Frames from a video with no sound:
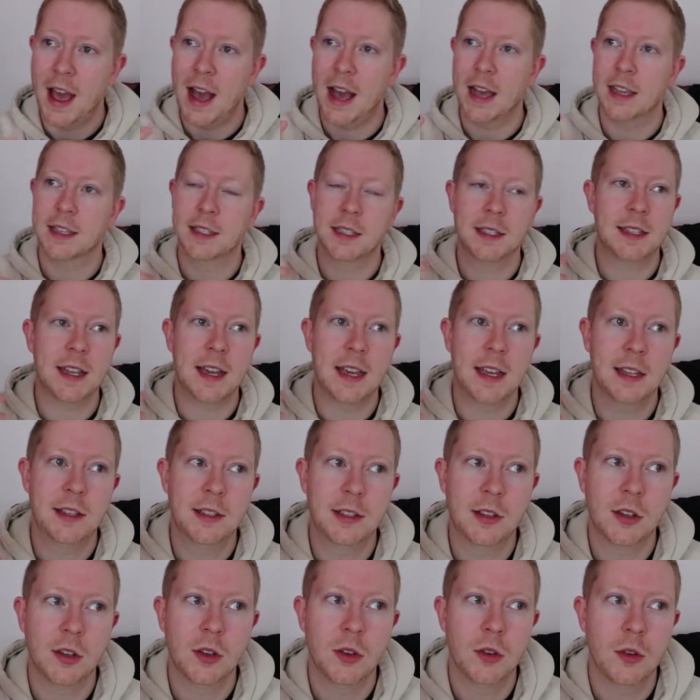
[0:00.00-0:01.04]
as a day
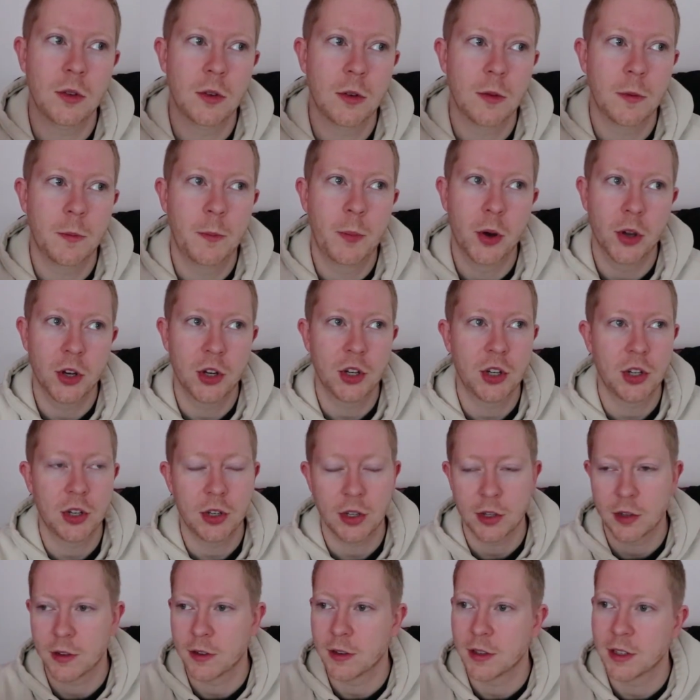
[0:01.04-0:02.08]
to
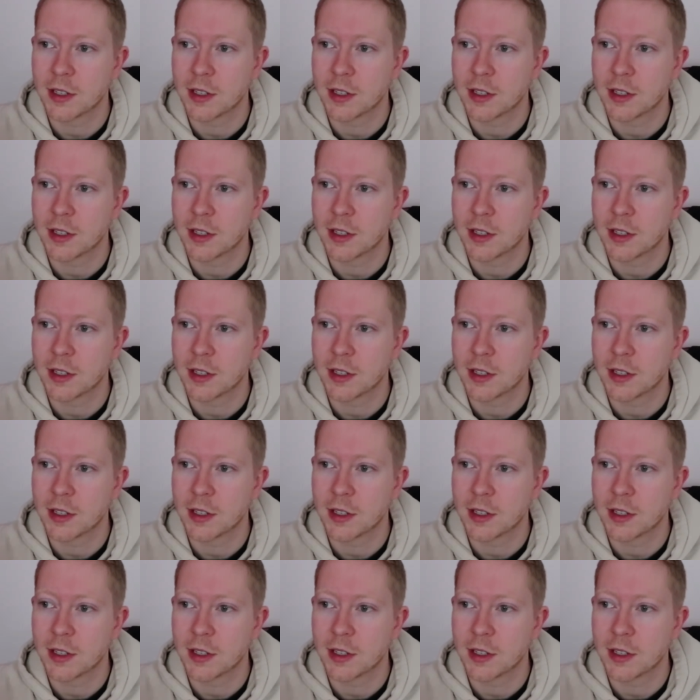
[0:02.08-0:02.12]
push